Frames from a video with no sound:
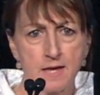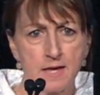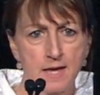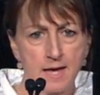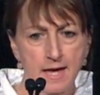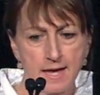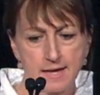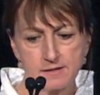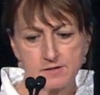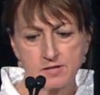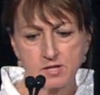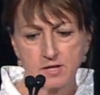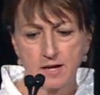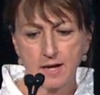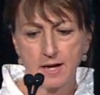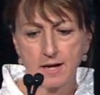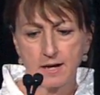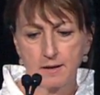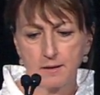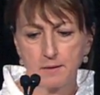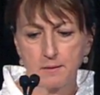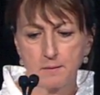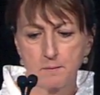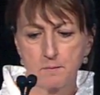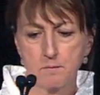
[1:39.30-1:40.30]
And
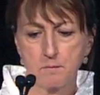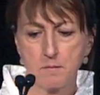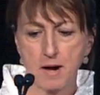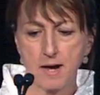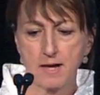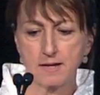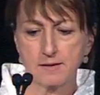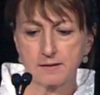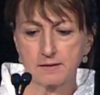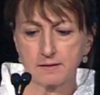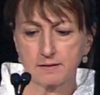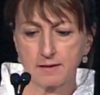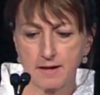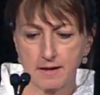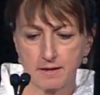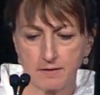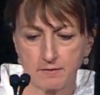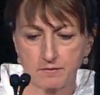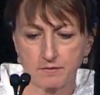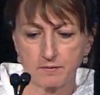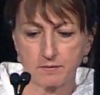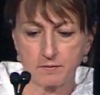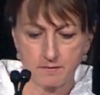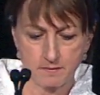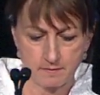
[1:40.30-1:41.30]
today, Mind and Life
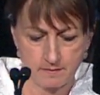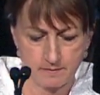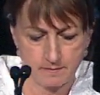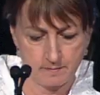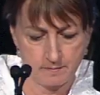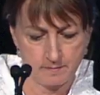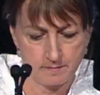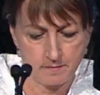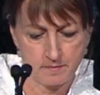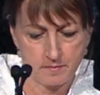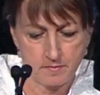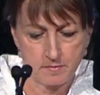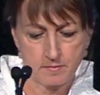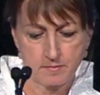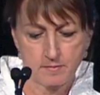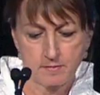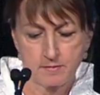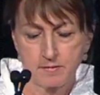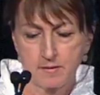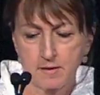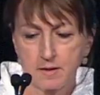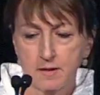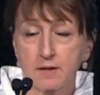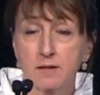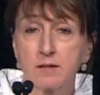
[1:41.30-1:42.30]

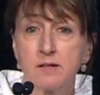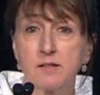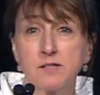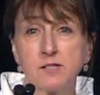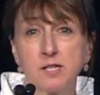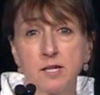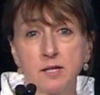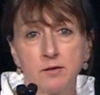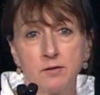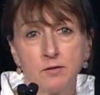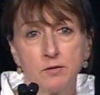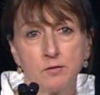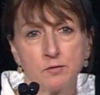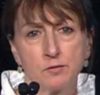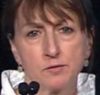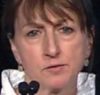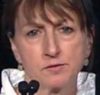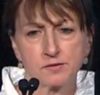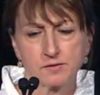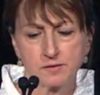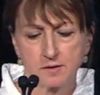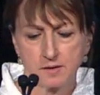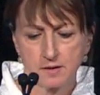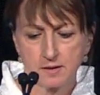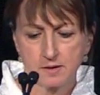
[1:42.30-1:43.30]

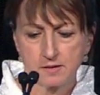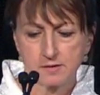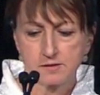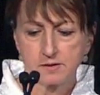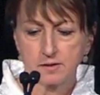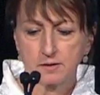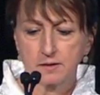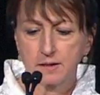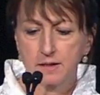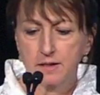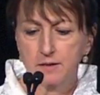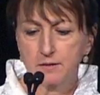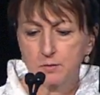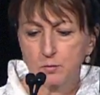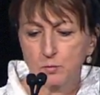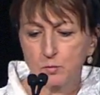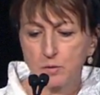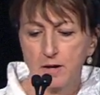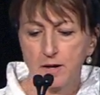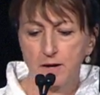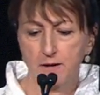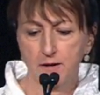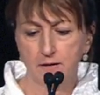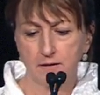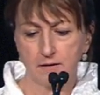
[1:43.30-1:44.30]
continues to lead the
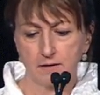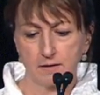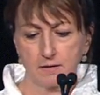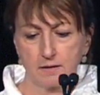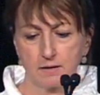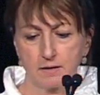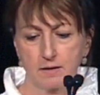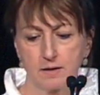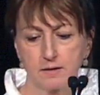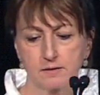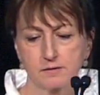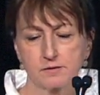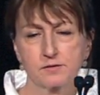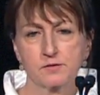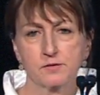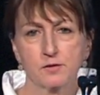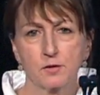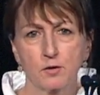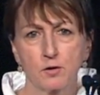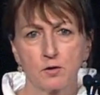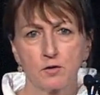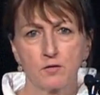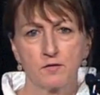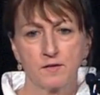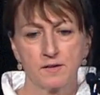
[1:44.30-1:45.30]
way and
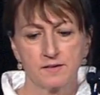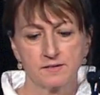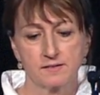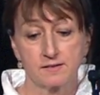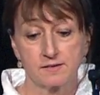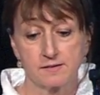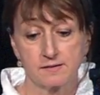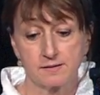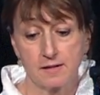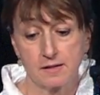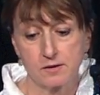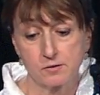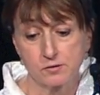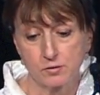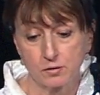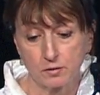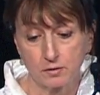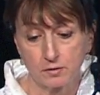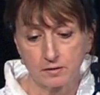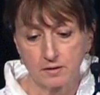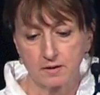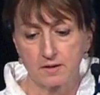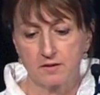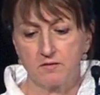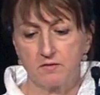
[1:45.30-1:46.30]
serve as a central
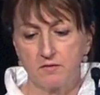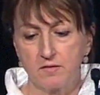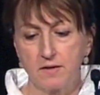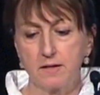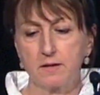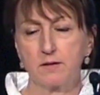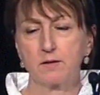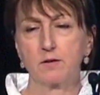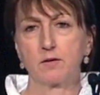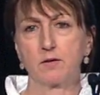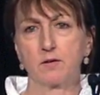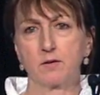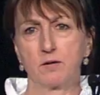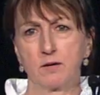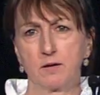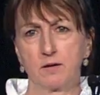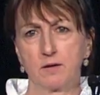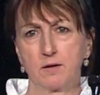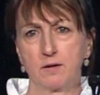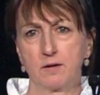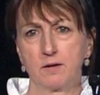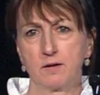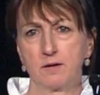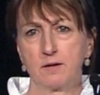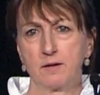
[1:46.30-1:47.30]
convener,
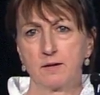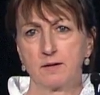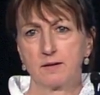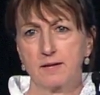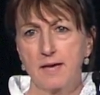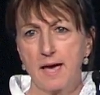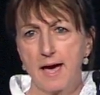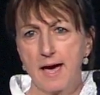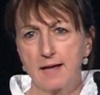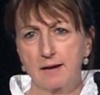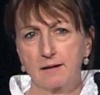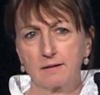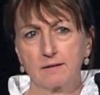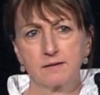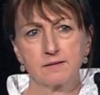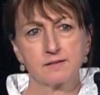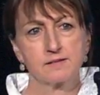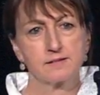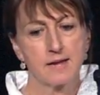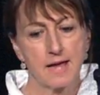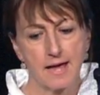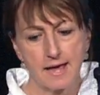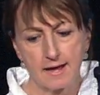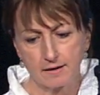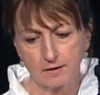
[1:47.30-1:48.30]

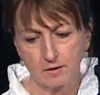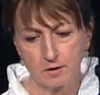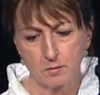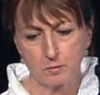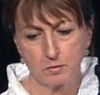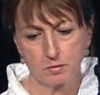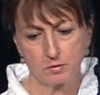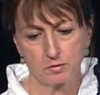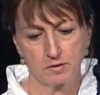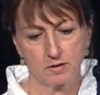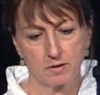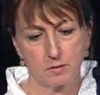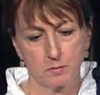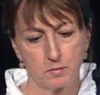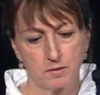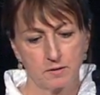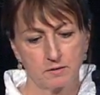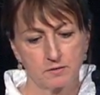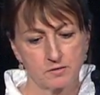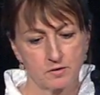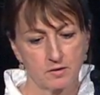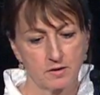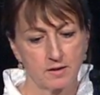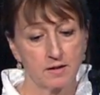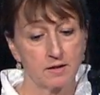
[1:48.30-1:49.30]
catalyst, and community
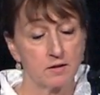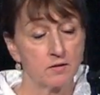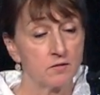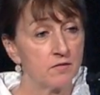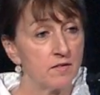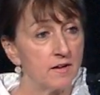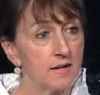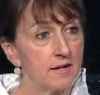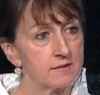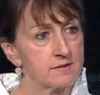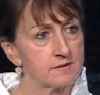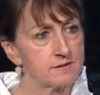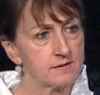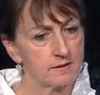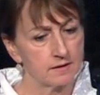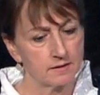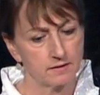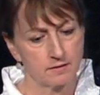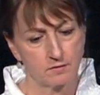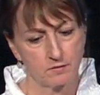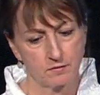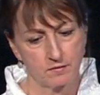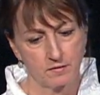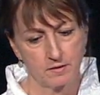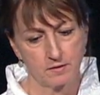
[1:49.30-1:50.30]
builder in advancing
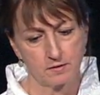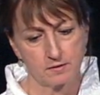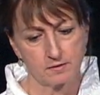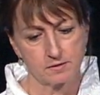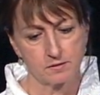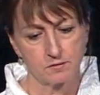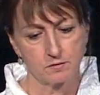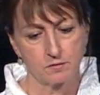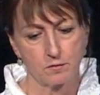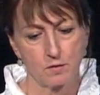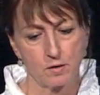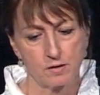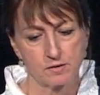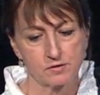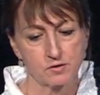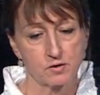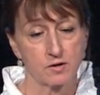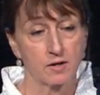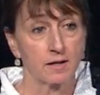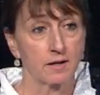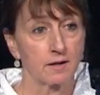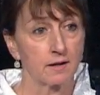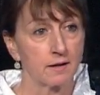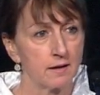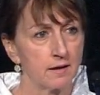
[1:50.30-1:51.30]
the field and
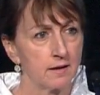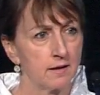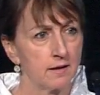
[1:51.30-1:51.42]
fostering